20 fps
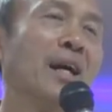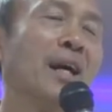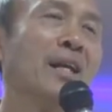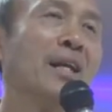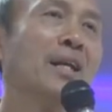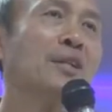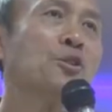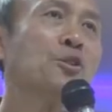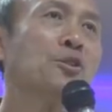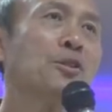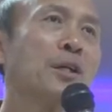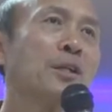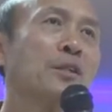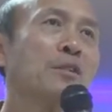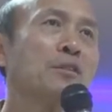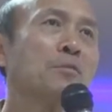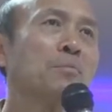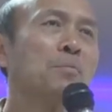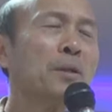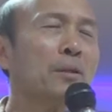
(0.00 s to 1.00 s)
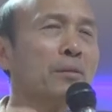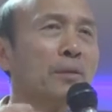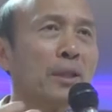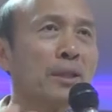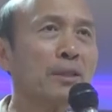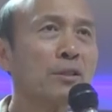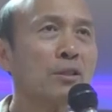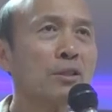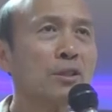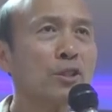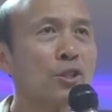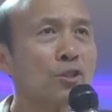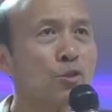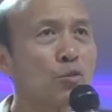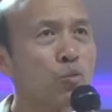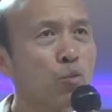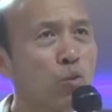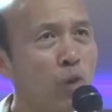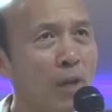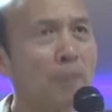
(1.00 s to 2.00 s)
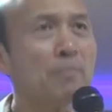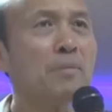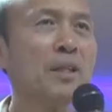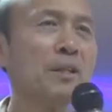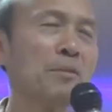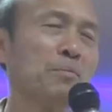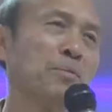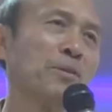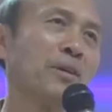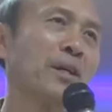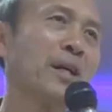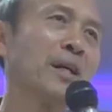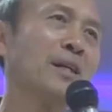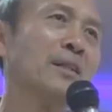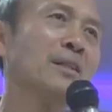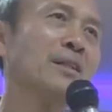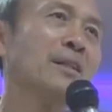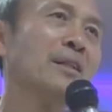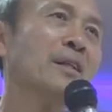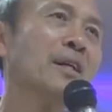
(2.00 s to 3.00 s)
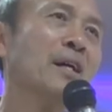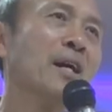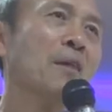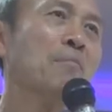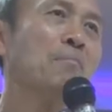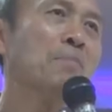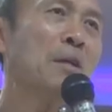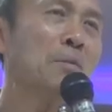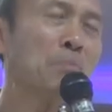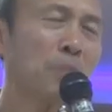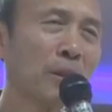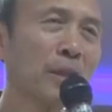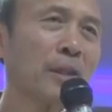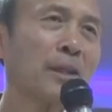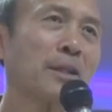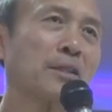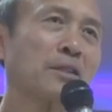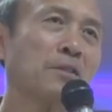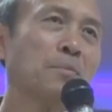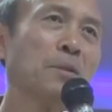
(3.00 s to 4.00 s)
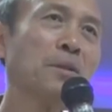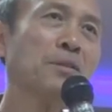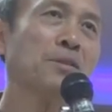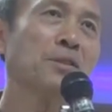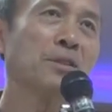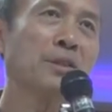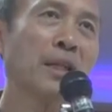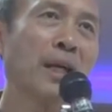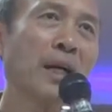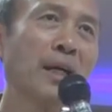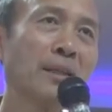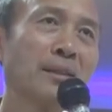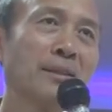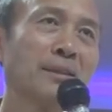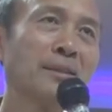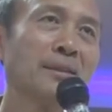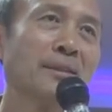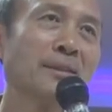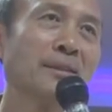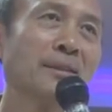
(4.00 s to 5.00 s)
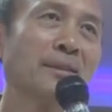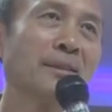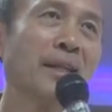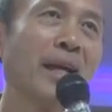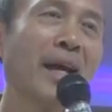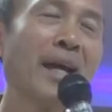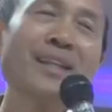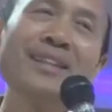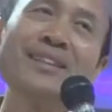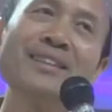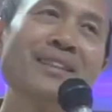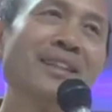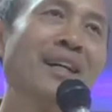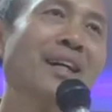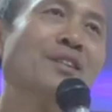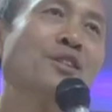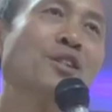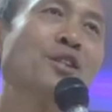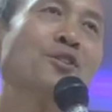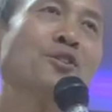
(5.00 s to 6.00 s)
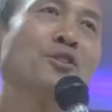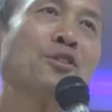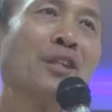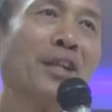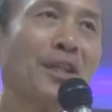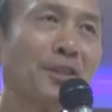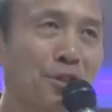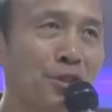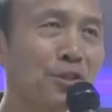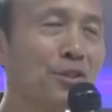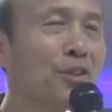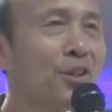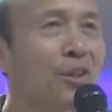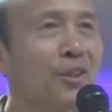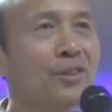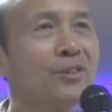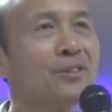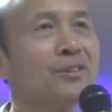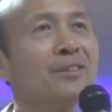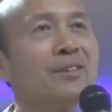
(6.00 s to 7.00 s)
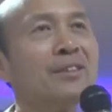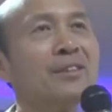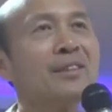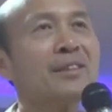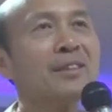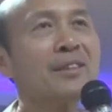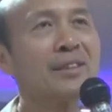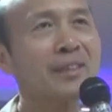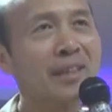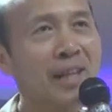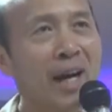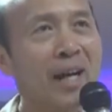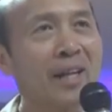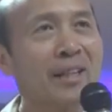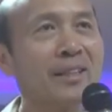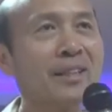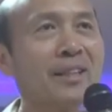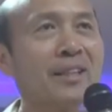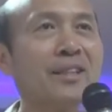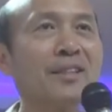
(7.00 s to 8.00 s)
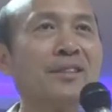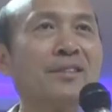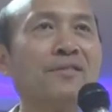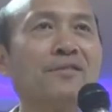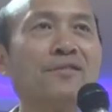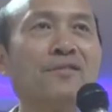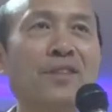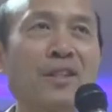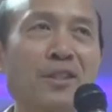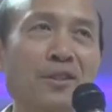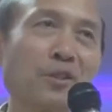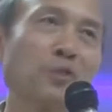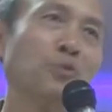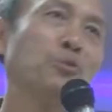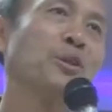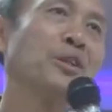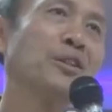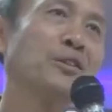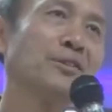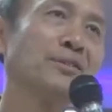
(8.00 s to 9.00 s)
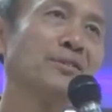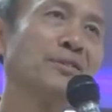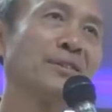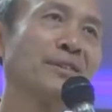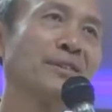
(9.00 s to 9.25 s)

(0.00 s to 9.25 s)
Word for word: And let you experience just one minute prayer. And people can experience God. And just to let you know, God is very real.